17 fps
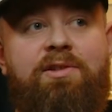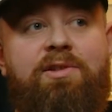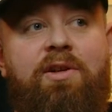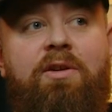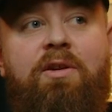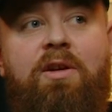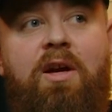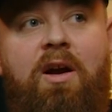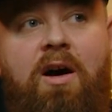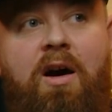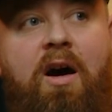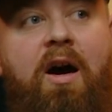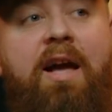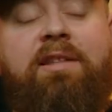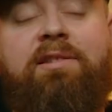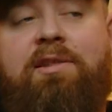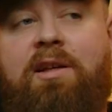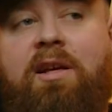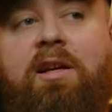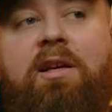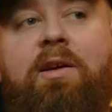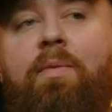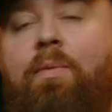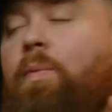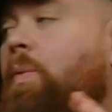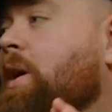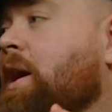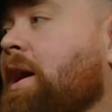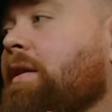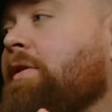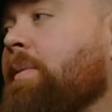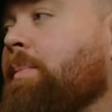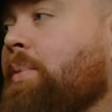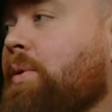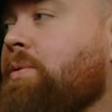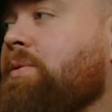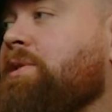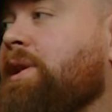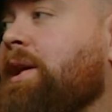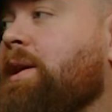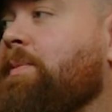So isolating where it pulls that